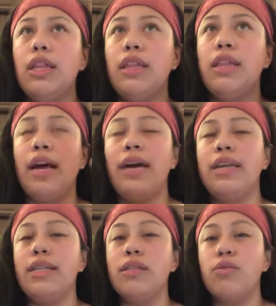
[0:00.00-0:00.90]

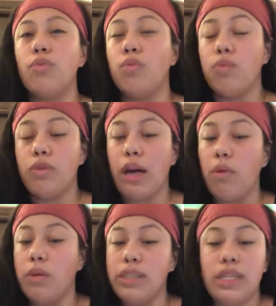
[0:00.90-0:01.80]
That
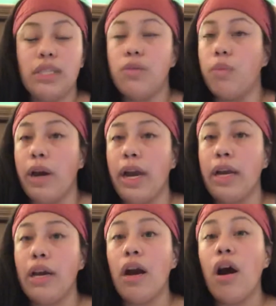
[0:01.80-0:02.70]
was his
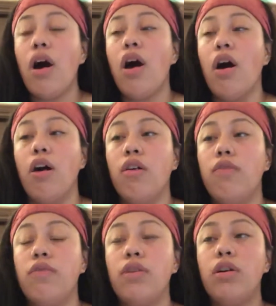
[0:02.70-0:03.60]
way
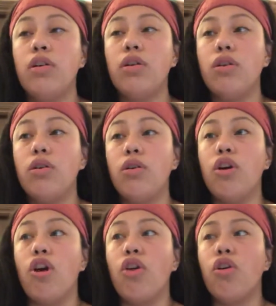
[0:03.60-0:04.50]
of
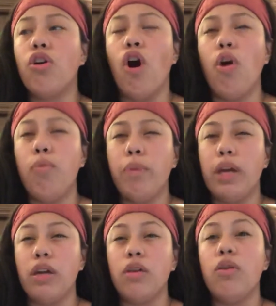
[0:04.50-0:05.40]

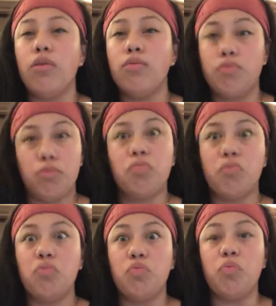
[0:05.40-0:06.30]
coping
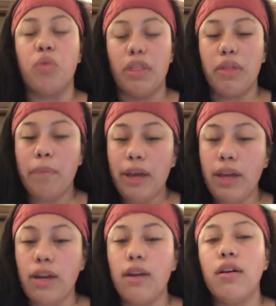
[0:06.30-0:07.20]
with the pain.